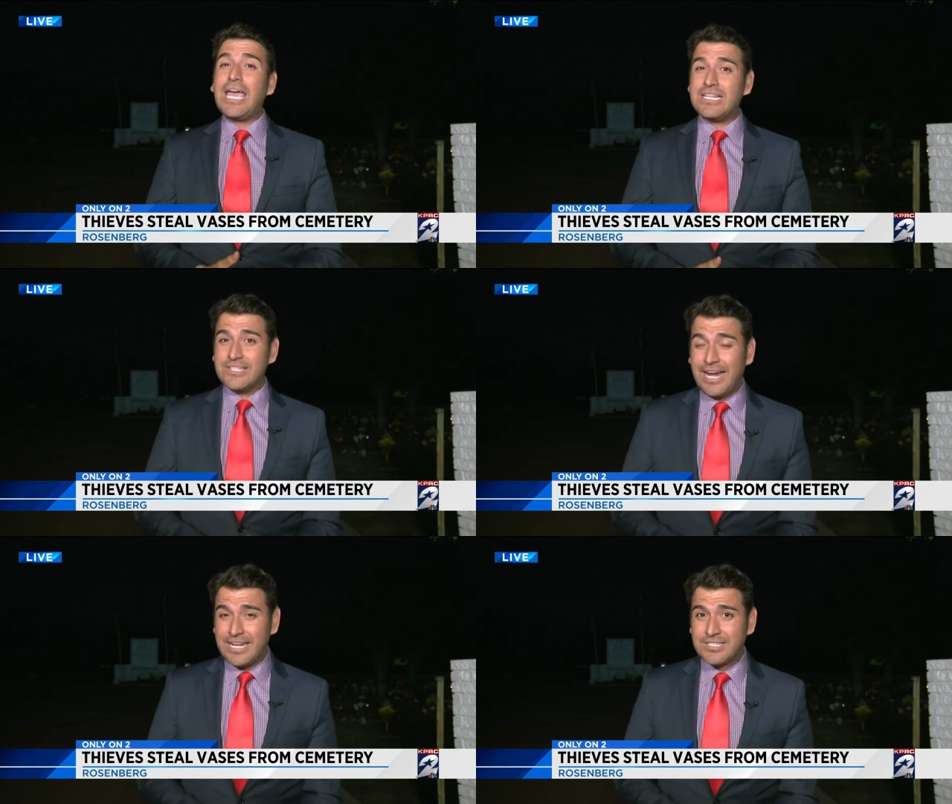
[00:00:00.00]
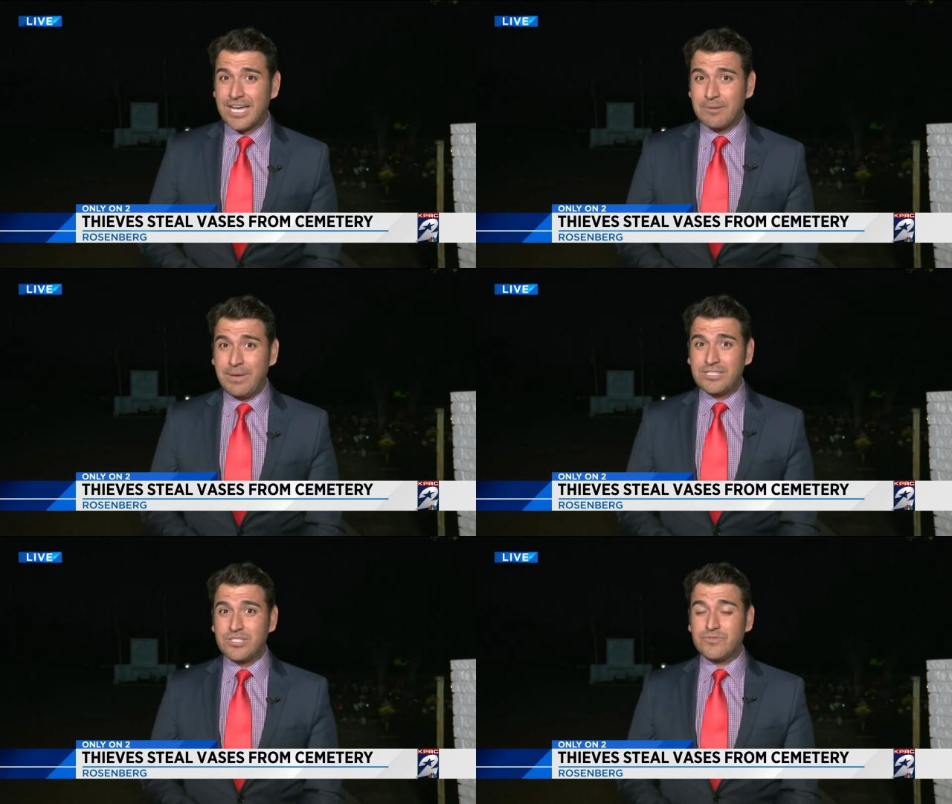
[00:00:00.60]
And tonight he's got a
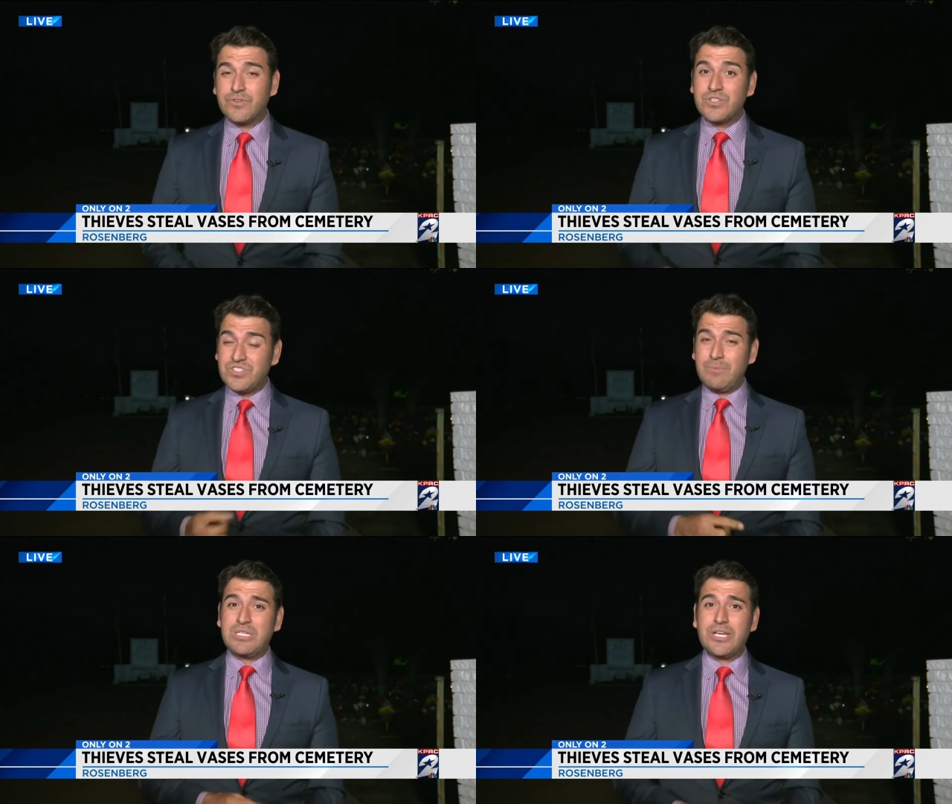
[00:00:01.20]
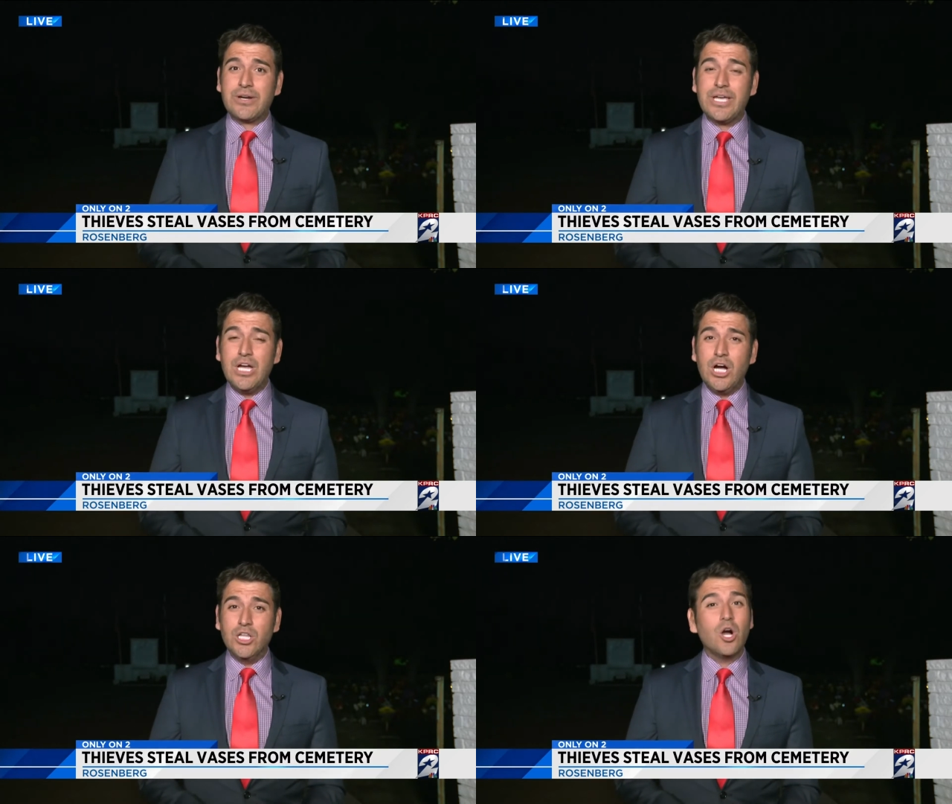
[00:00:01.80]
message for the cemetery,
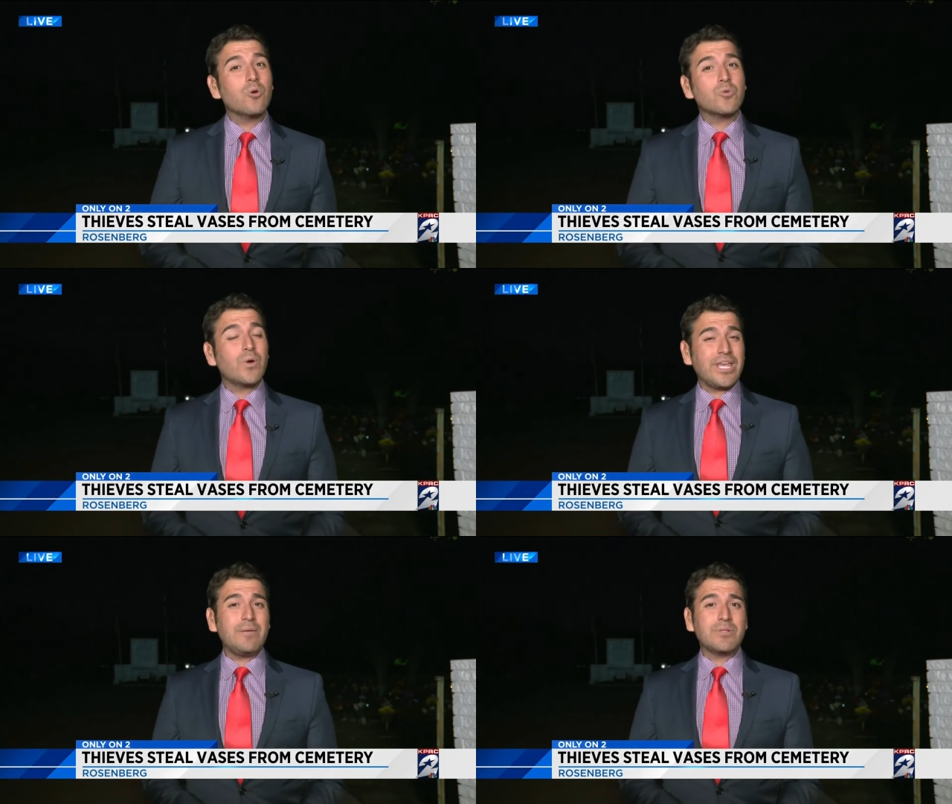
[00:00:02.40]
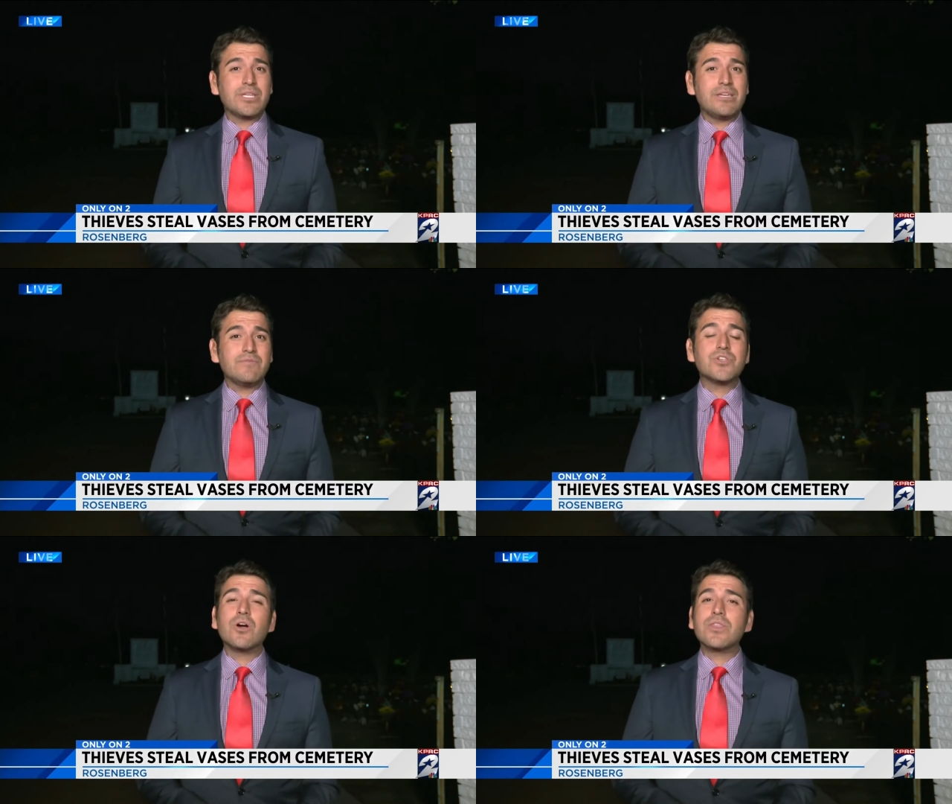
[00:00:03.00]
along with what he
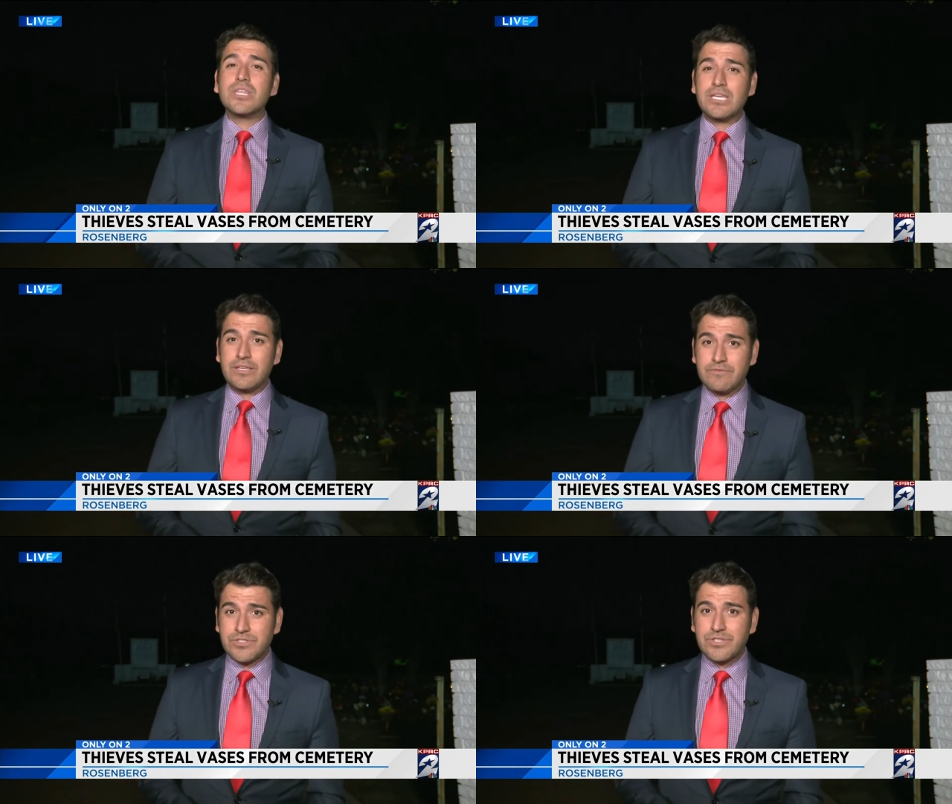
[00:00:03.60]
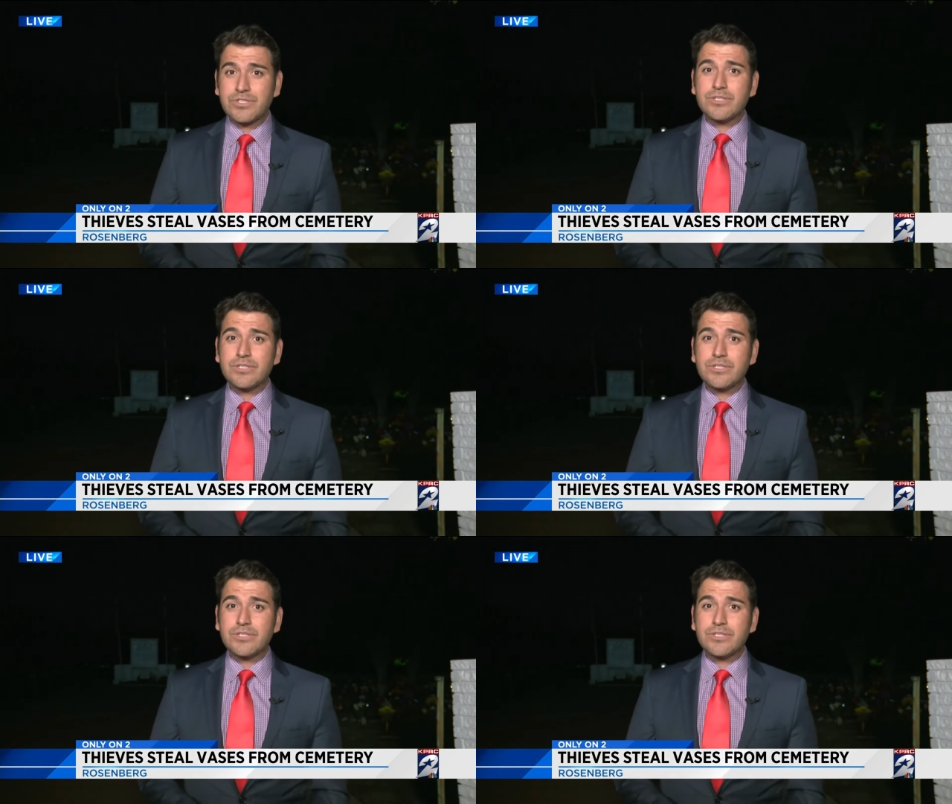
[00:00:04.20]
believes are thieves